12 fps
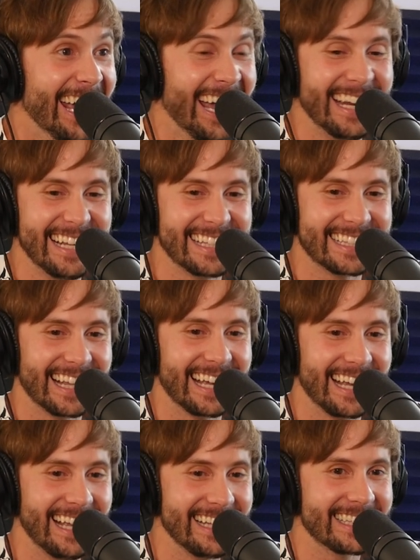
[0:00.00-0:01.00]
And he's
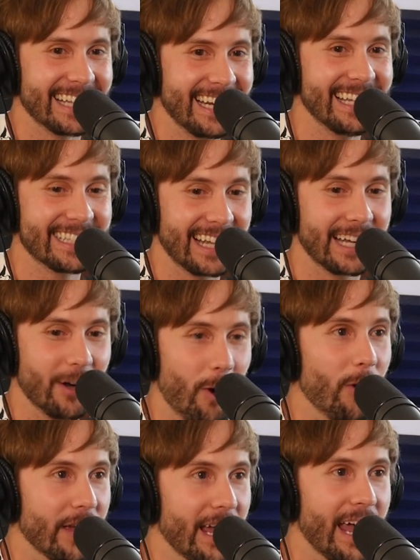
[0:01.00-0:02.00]
like, he's and he's like,
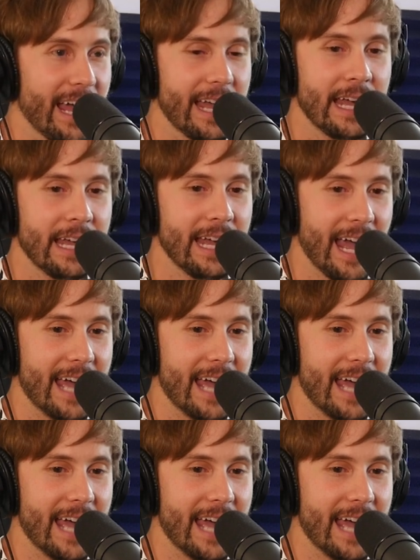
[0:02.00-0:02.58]
okay.